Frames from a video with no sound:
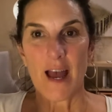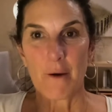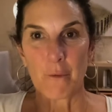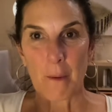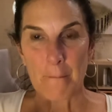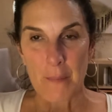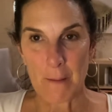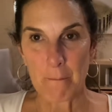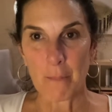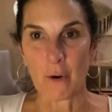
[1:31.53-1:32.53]

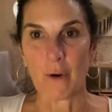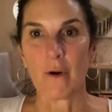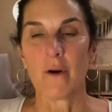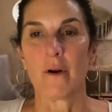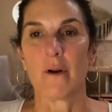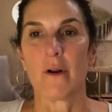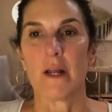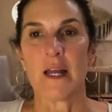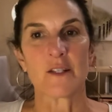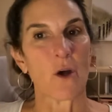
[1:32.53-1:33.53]
Remember
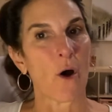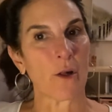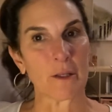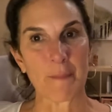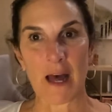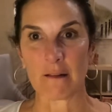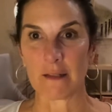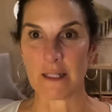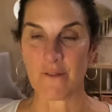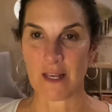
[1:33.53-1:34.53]
it's all about
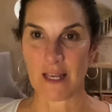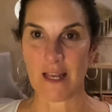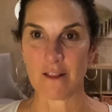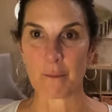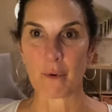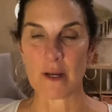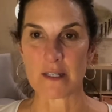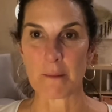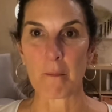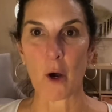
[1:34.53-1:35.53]
living in the
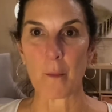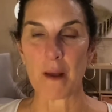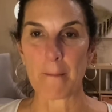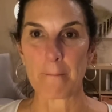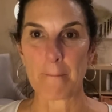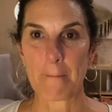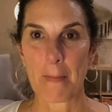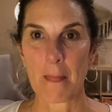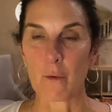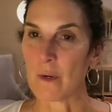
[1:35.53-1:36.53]
present moment.
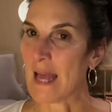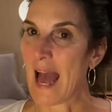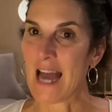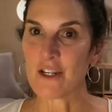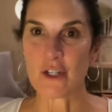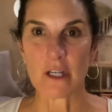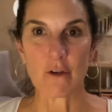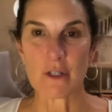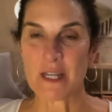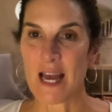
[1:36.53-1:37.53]
Rehashing
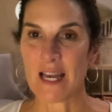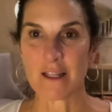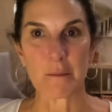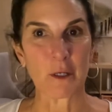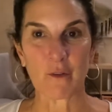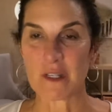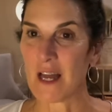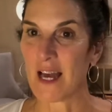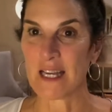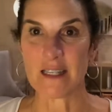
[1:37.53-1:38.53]
your day in the middle of the
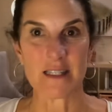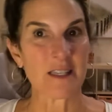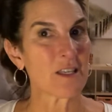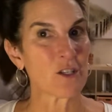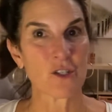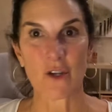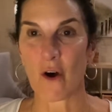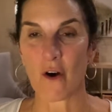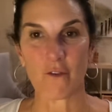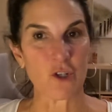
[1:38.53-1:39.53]
night doesn't
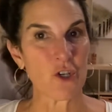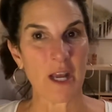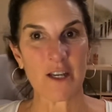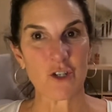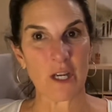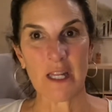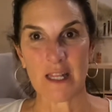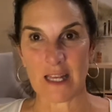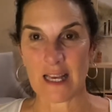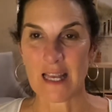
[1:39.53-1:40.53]
solve or change
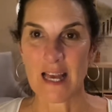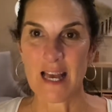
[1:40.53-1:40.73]
anything.